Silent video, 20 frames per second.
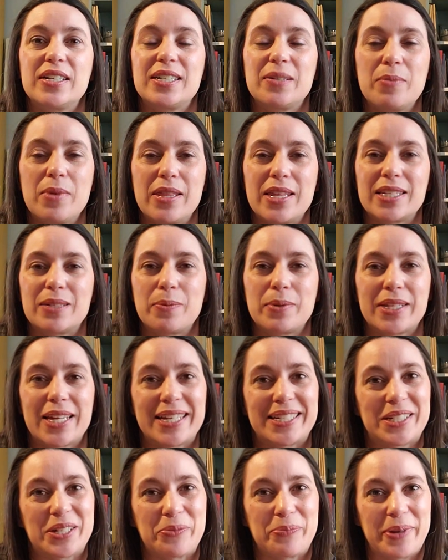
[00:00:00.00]
to me that smells
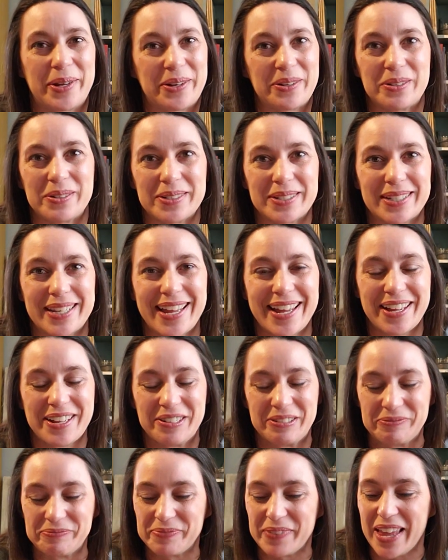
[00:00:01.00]
like dill pickles. But
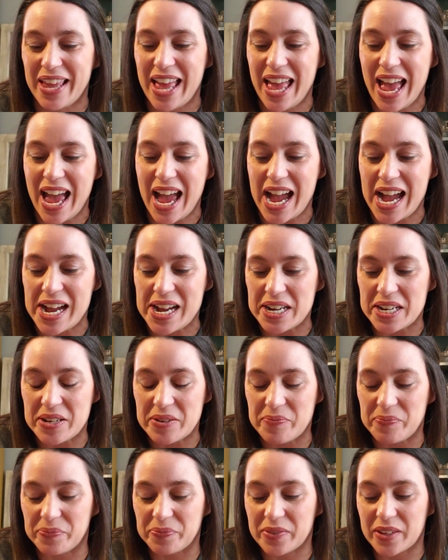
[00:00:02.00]

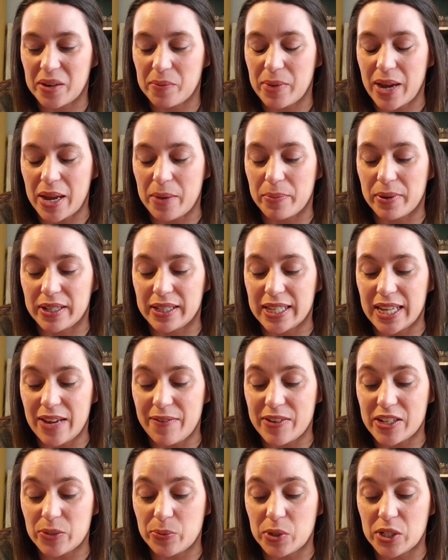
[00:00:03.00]
I believe
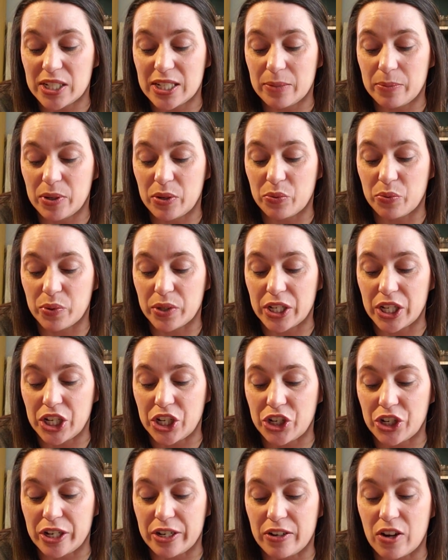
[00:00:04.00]
it's supposed to be really
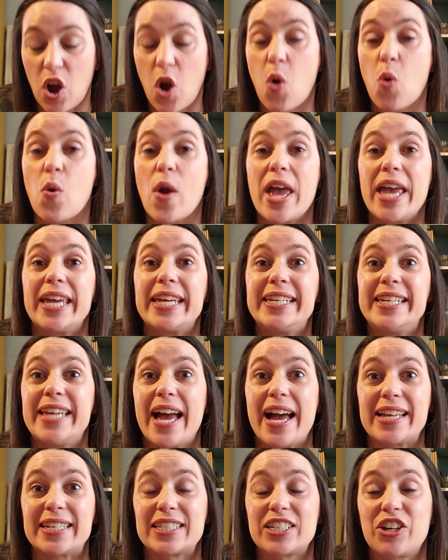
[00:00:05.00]
good. Oh,
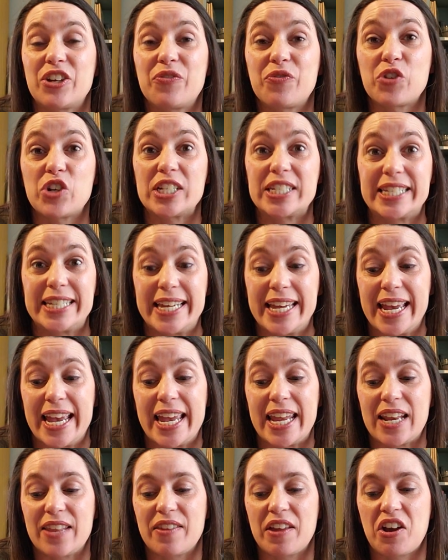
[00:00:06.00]
yes, good for
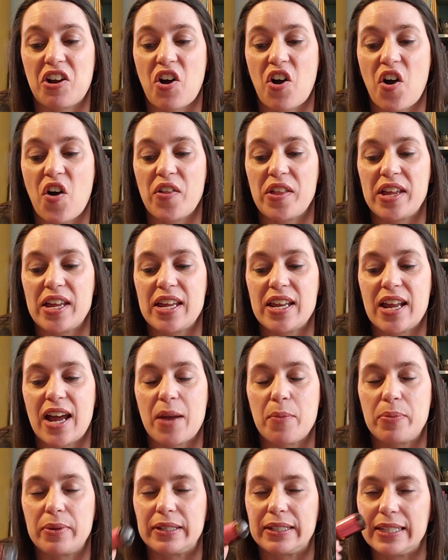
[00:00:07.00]
skin. They call it, I
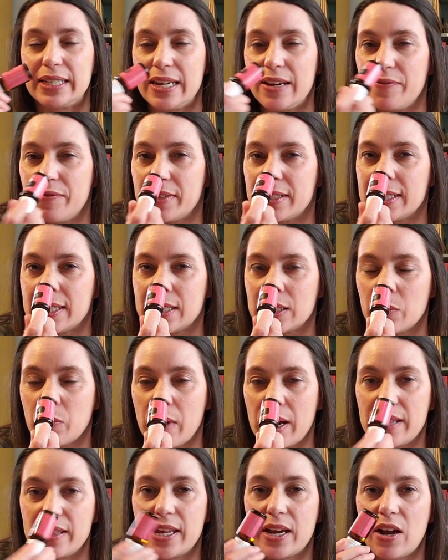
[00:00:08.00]
believe this is the
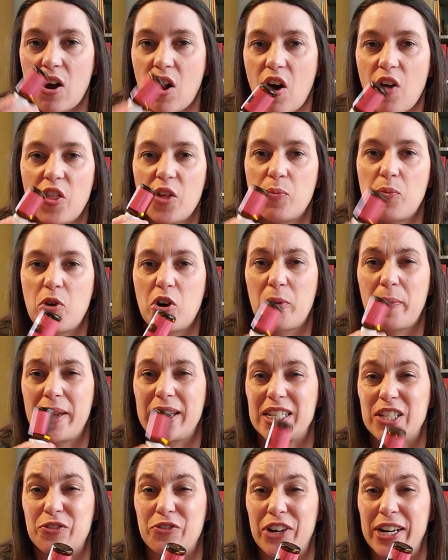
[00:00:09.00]
one they call the poor
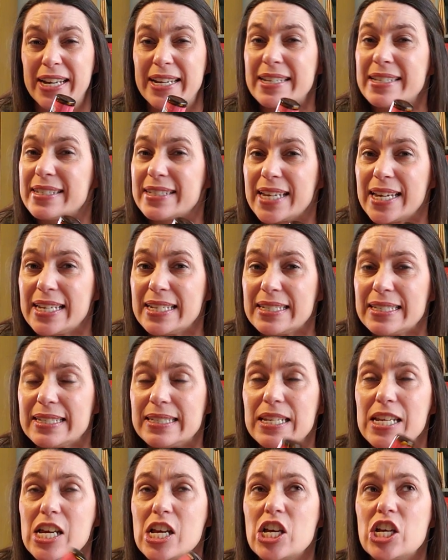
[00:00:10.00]
man's
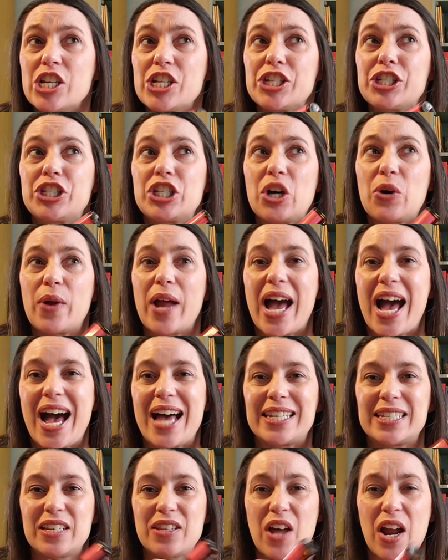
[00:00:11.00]
frankincense. So it
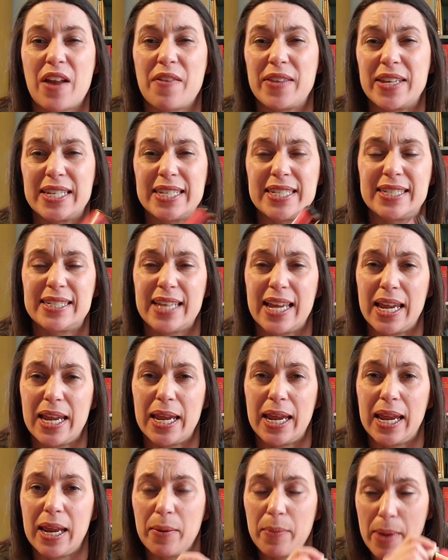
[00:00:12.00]
has a lot of the
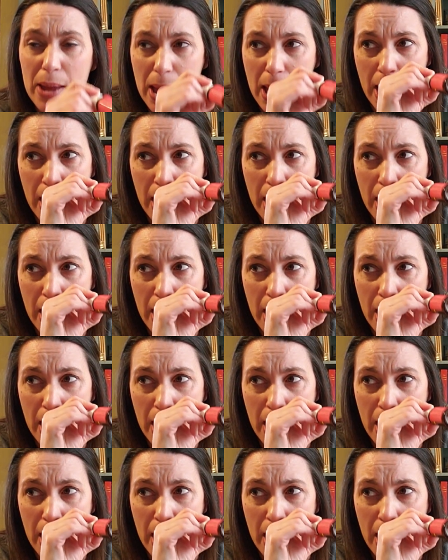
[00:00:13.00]
same